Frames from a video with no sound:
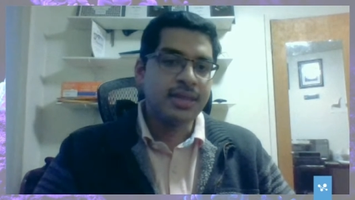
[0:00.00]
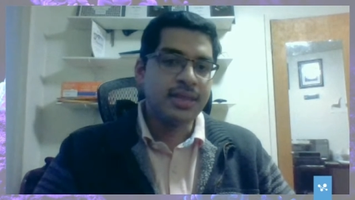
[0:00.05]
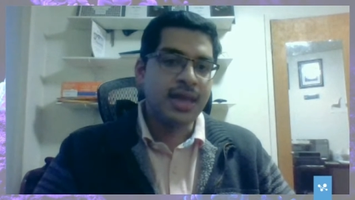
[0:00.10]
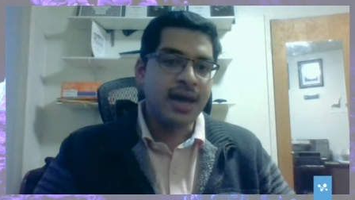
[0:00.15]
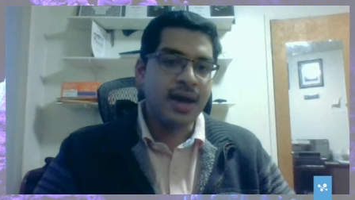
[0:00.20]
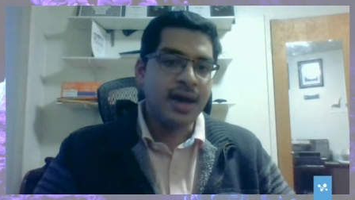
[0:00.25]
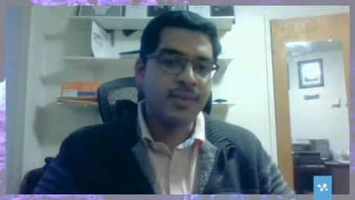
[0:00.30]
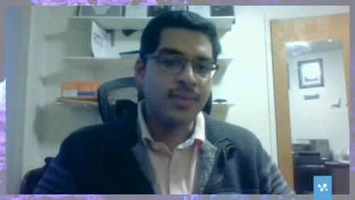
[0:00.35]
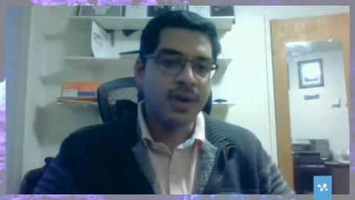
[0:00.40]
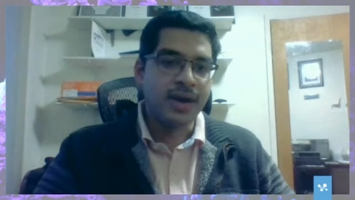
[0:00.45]

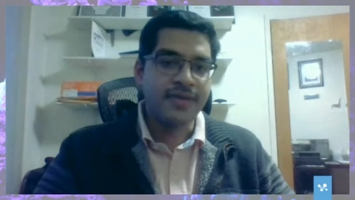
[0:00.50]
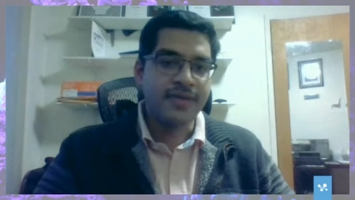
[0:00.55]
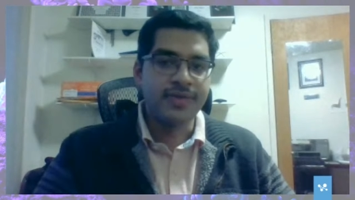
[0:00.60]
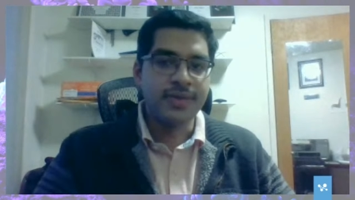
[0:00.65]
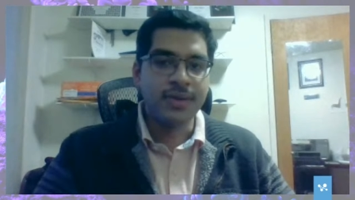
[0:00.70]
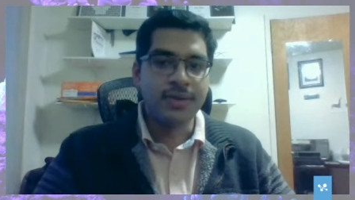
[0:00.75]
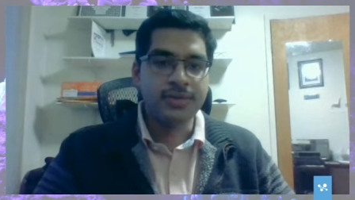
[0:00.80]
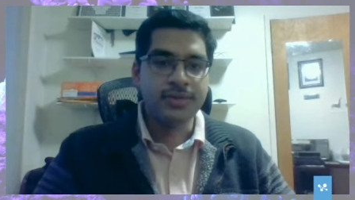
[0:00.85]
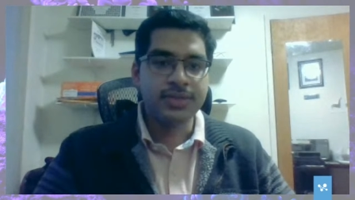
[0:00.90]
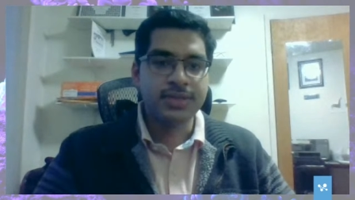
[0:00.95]
that one of
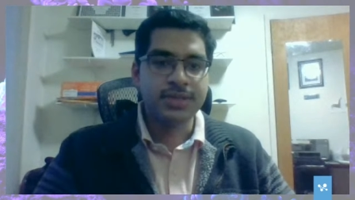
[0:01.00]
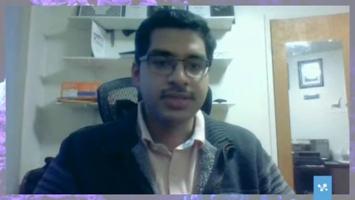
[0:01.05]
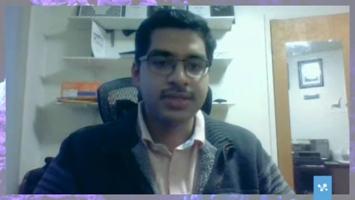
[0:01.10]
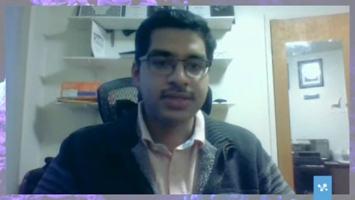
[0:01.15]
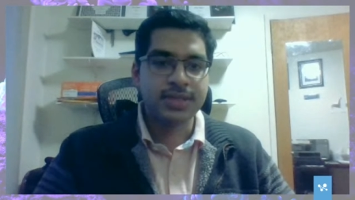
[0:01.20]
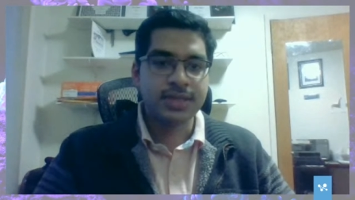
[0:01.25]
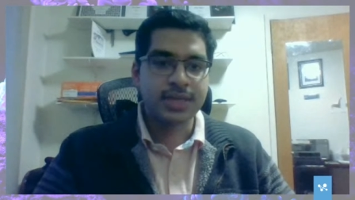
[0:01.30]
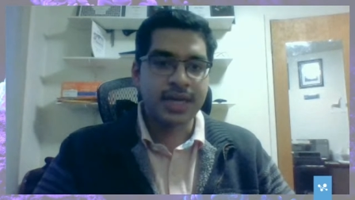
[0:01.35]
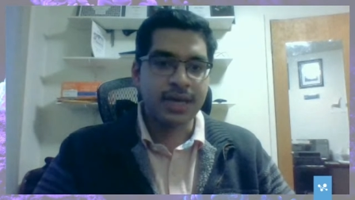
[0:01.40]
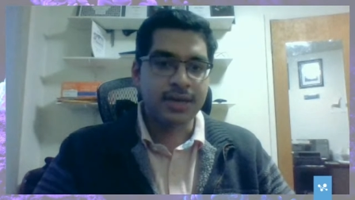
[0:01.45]
those
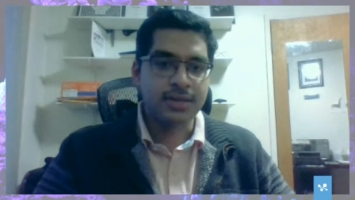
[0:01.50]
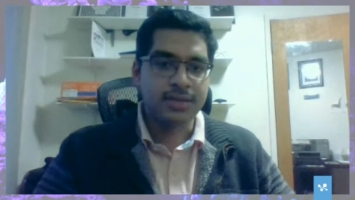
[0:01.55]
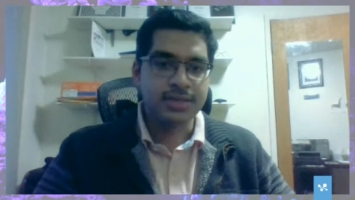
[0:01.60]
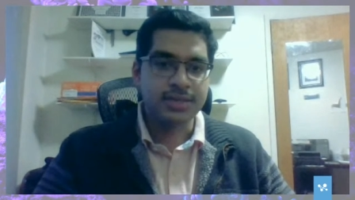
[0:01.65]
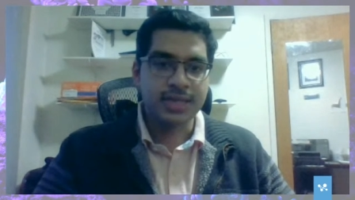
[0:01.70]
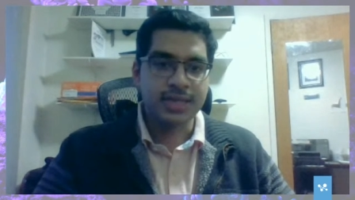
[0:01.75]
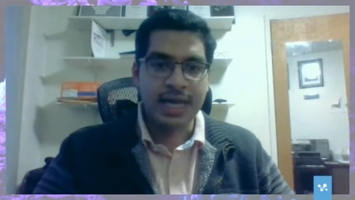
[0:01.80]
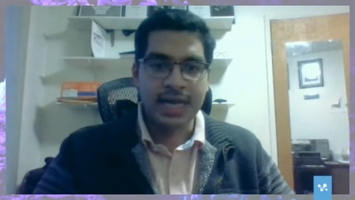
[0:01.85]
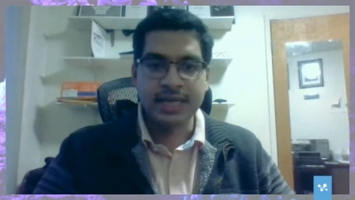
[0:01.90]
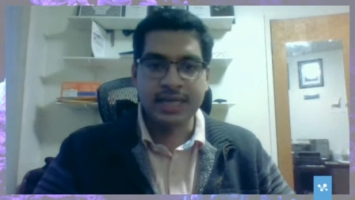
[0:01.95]

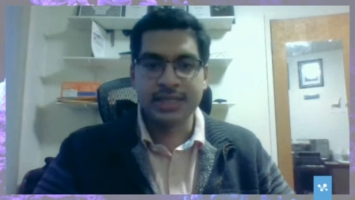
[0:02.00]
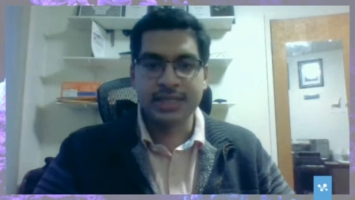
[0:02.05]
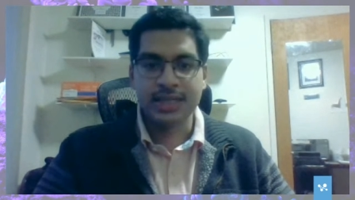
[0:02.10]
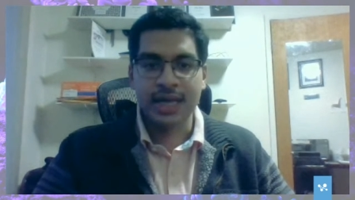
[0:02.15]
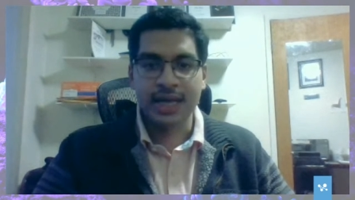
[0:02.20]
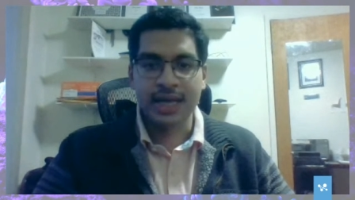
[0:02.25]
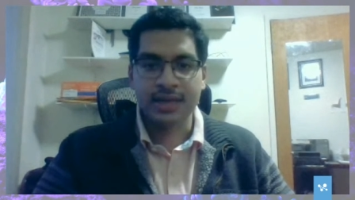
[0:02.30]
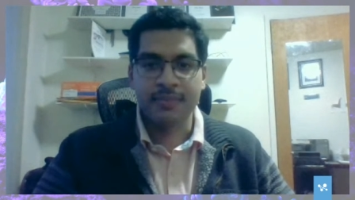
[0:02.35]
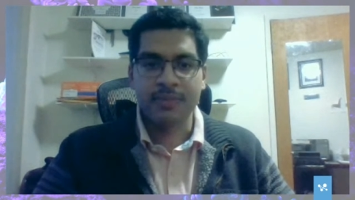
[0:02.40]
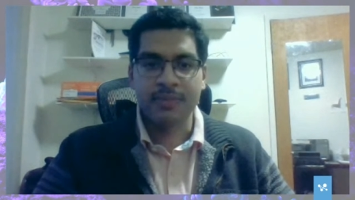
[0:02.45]
skills is
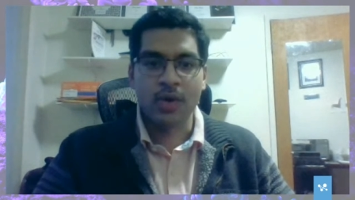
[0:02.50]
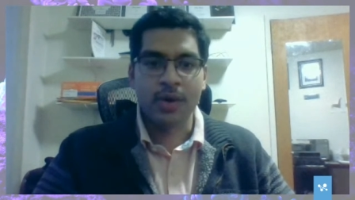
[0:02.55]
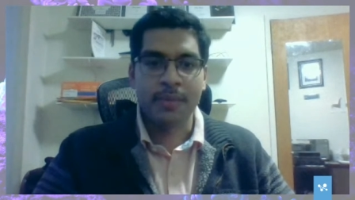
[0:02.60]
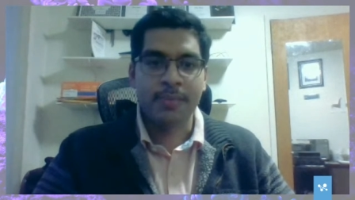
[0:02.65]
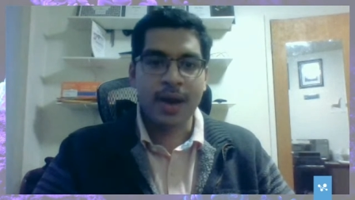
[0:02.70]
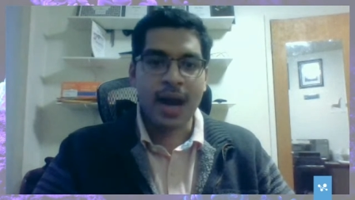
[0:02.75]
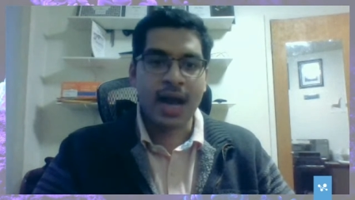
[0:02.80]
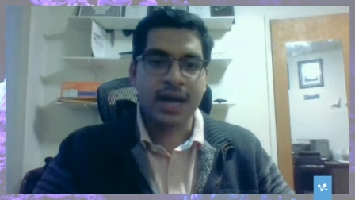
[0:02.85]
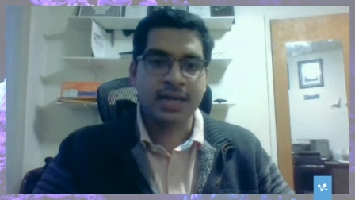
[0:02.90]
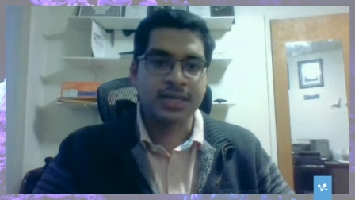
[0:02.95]
like the more
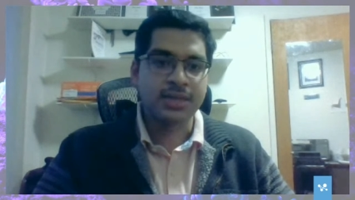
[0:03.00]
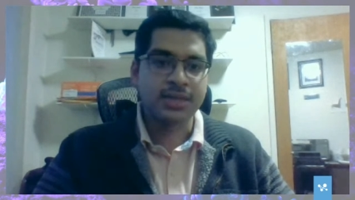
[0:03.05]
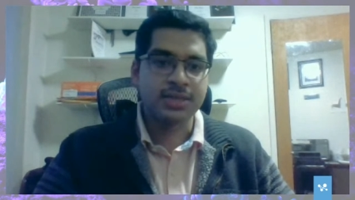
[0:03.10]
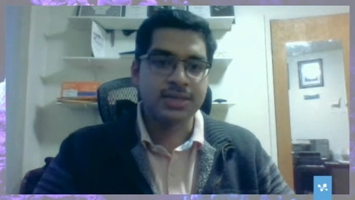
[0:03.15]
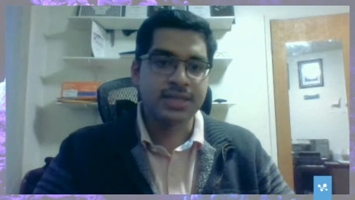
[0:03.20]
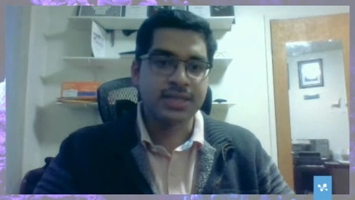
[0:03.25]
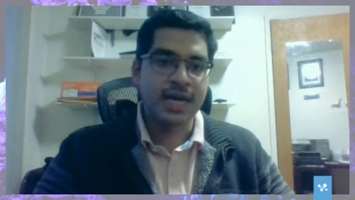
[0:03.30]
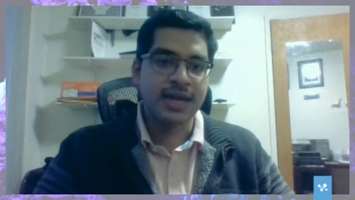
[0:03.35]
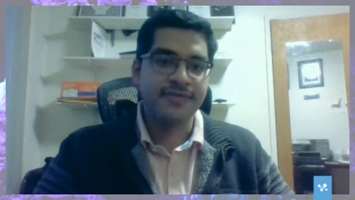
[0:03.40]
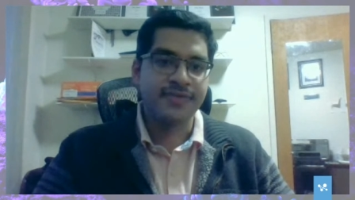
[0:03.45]
practical
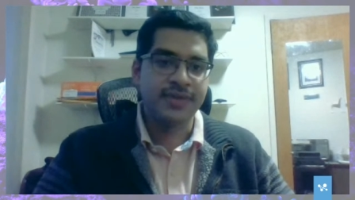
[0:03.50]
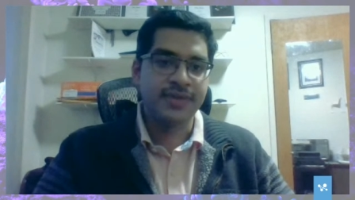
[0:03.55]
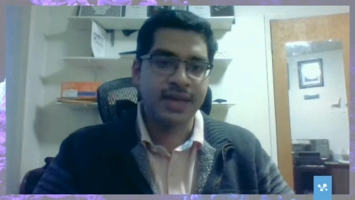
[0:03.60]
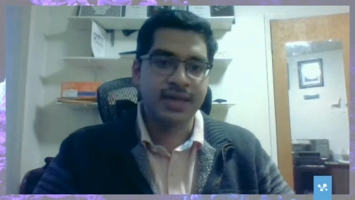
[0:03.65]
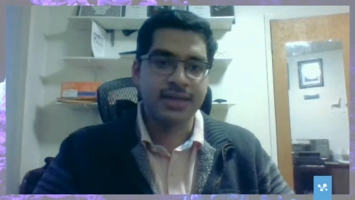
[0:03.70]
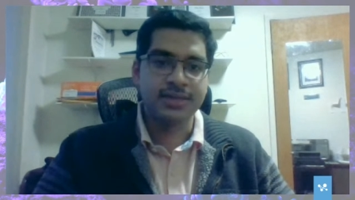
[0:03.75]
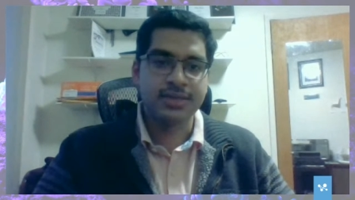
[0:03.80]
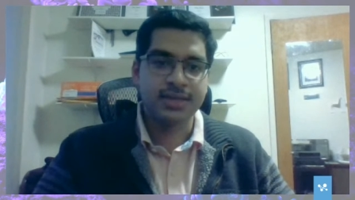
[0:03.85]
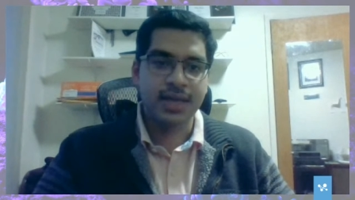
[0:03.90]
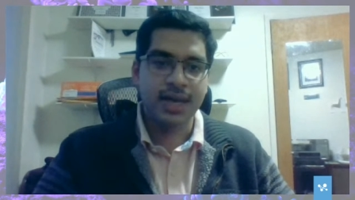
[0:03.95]
side of
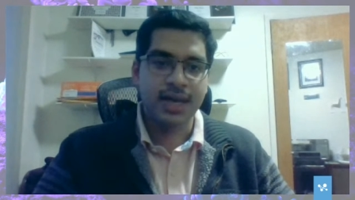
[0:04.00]
things.